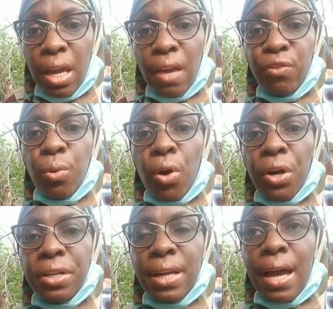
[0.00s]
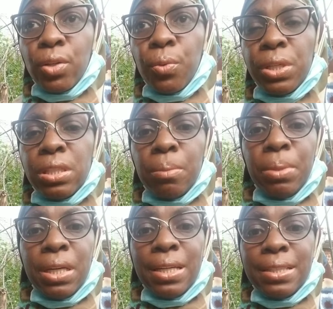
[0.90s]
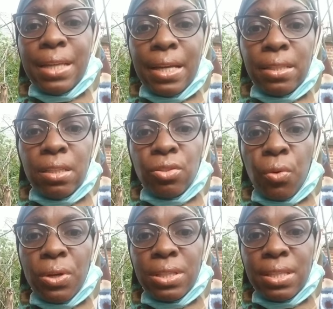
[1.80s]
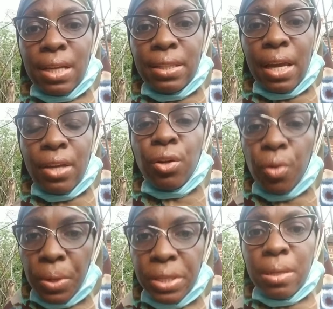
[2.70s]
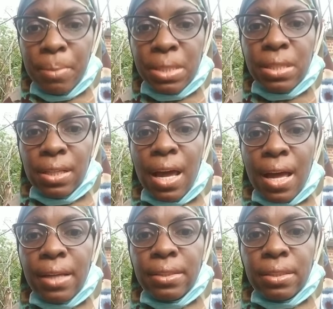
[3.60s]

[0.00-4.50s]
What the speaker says: if you are not going to be in attendance on Sunday, you're going to miss a lot.